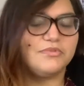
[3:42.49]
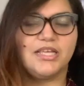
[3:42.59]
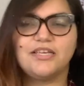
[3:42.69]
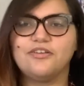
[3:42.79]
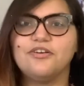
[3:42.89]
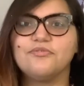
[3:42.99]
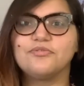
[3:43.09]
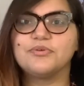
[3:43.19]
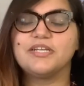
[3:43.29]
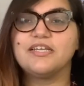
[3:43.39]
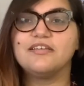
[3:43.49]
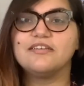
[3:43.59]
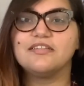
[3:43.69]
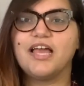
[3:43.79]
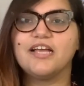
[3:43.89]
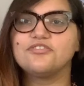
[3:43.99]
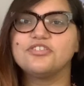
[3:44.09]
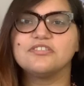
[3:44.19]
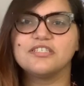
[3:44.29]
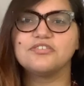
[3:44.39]
like, 3D
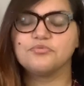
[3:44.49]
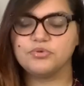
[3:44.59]
lashes is